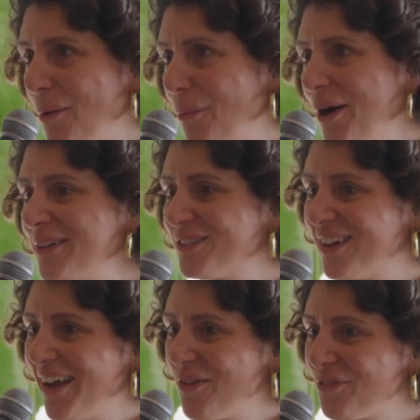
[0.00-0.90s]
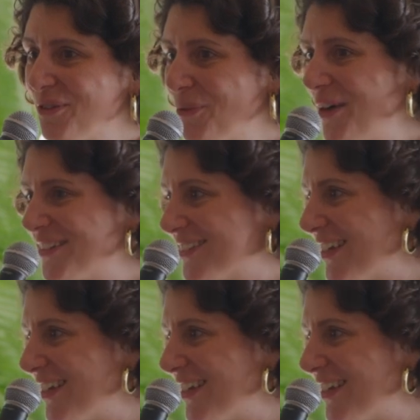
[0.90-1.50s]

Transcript: what is life and what is